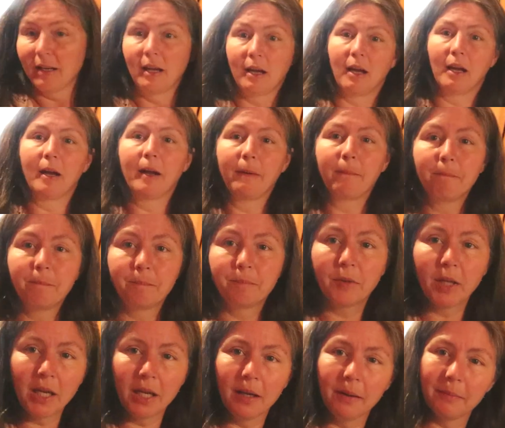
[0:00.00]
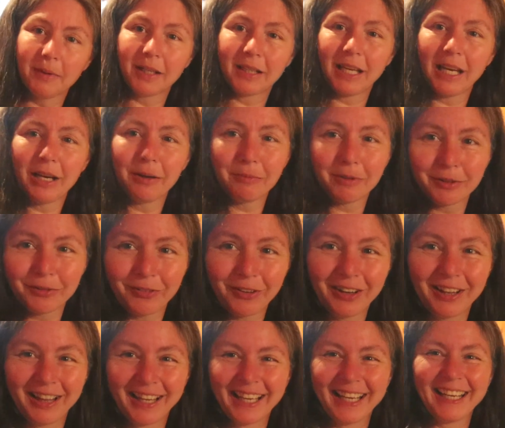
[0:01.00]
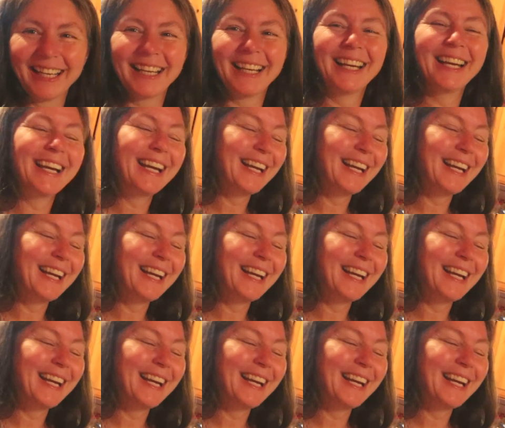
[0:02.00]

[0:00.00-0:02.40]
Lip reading: Oh, my camera's falling.